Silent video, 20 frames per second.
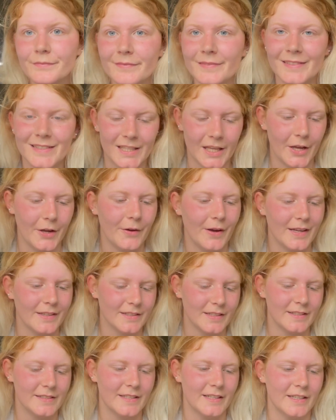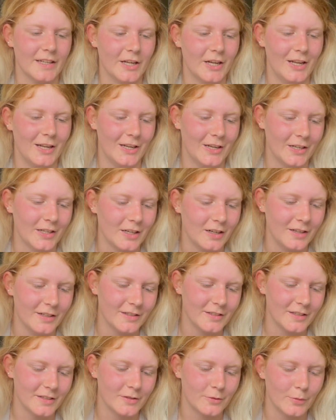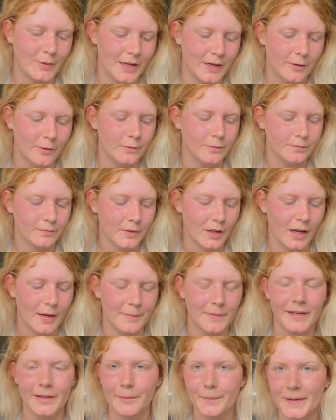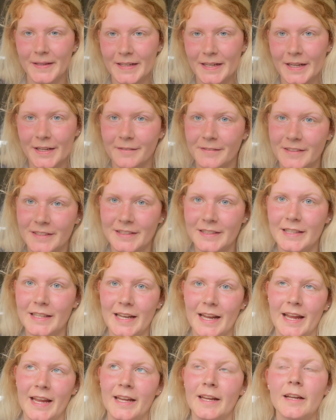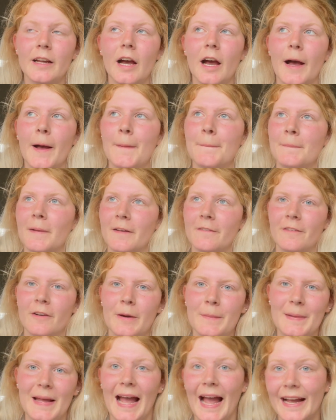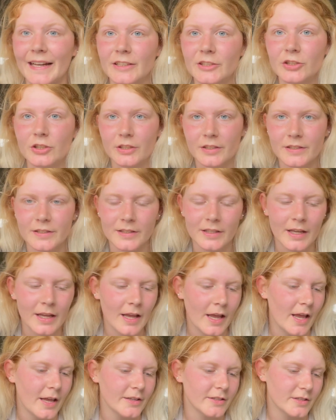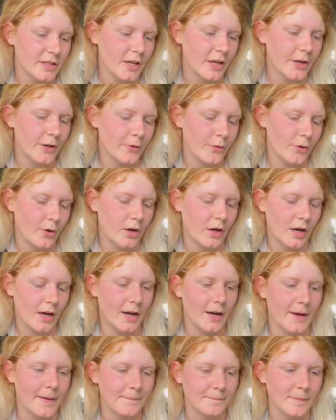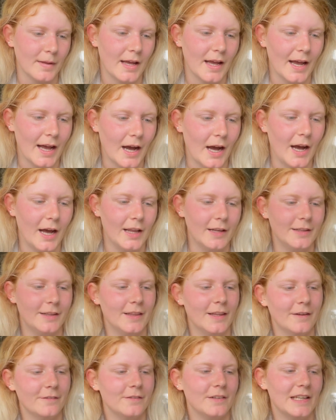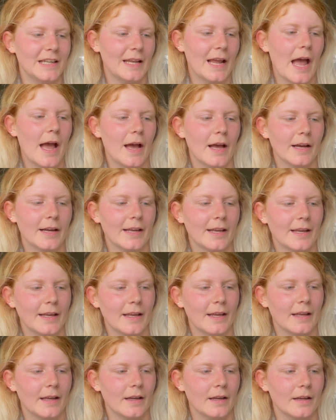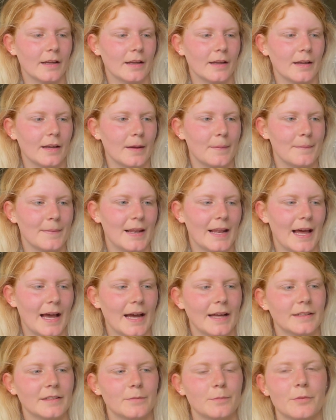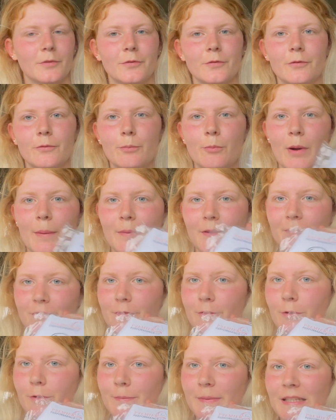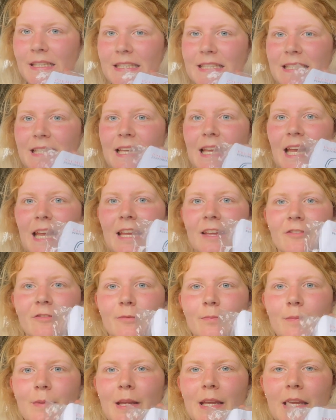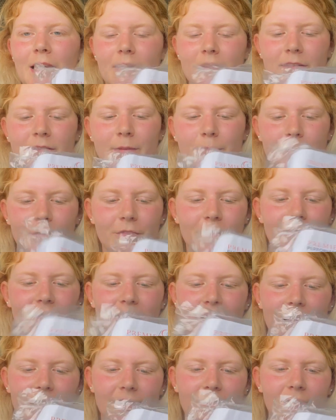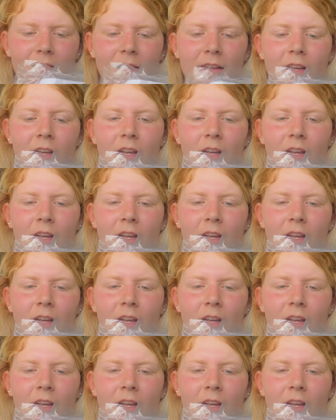So, as I said earlier, guys, as well, I'm a little bit nervous today. I feel a bit anxious. So, lovely Camilla Performance gave me some of these